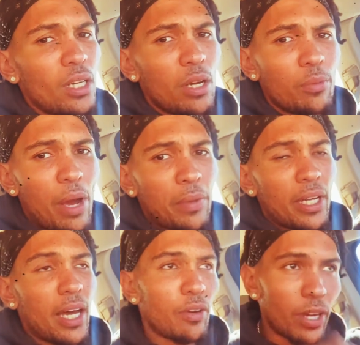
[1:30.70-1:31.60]
Probably
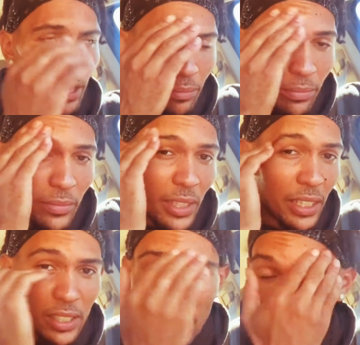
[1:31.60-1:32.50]
not, right? I
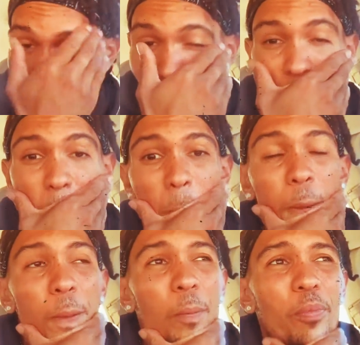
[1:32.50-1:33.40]
just had
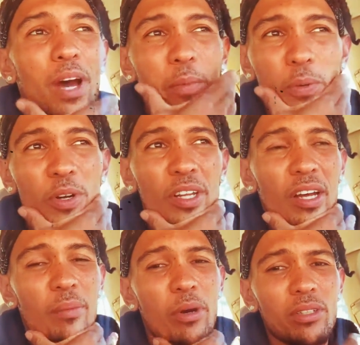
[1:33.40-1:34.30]
probably one of
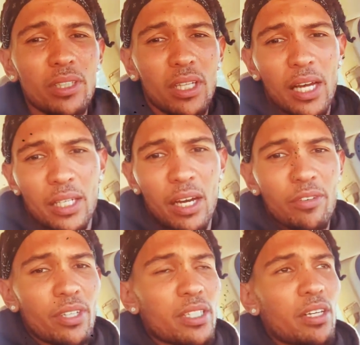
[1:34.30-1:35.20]
the most enlightening
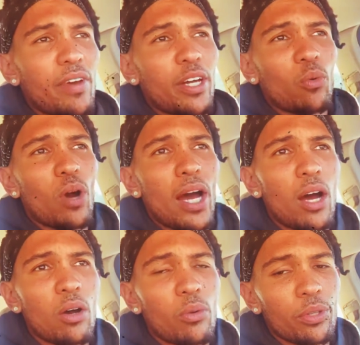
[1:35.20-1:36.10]
conversations I've had in a
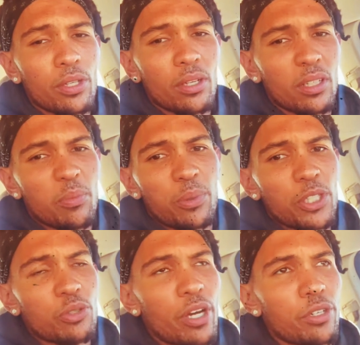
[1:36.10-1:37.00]
while with a complete
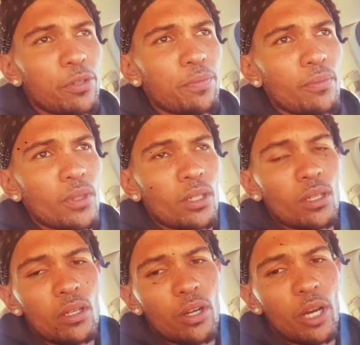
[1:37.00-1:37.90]
stranger.
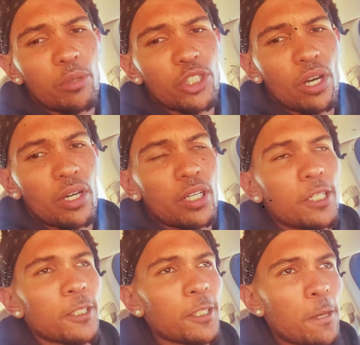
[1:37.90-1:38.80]
Her name is
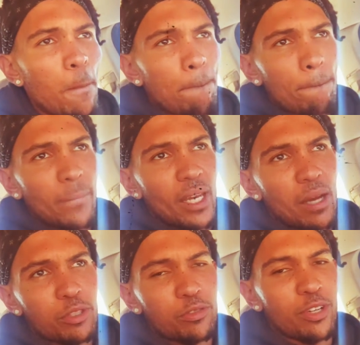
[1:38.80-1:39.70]

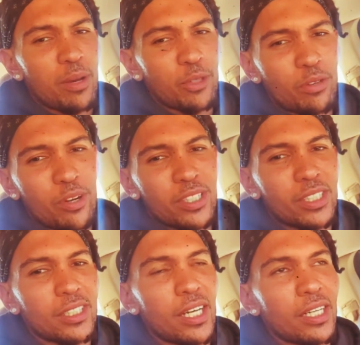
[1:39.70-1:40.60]
Shauna. She's from University of
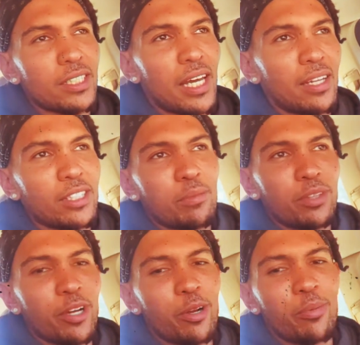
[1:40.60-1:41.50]
Kentucky. Shout out to them
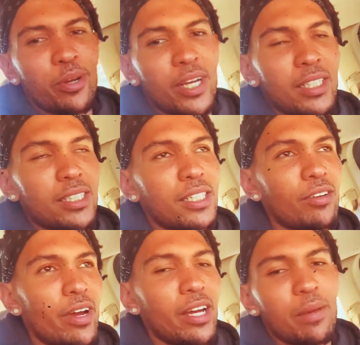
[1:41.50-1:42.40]
Thoroughbreds,
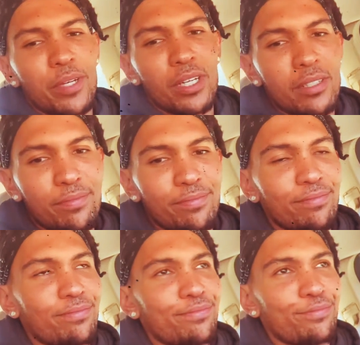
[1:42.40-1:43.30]
right? I'm a
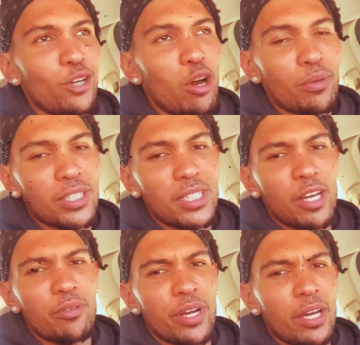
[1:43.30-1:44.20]
Albany
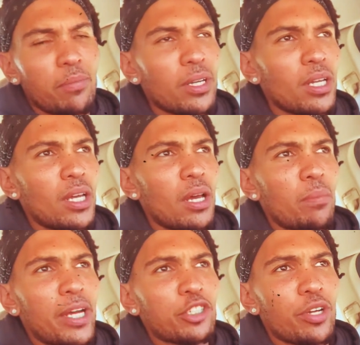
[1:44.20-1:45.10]
State Ram
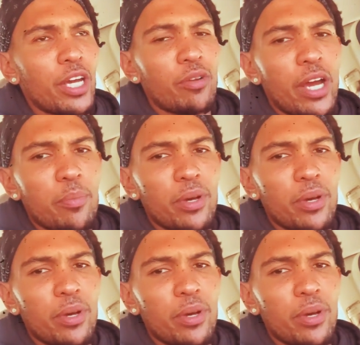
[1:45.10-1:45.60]
by trade, right?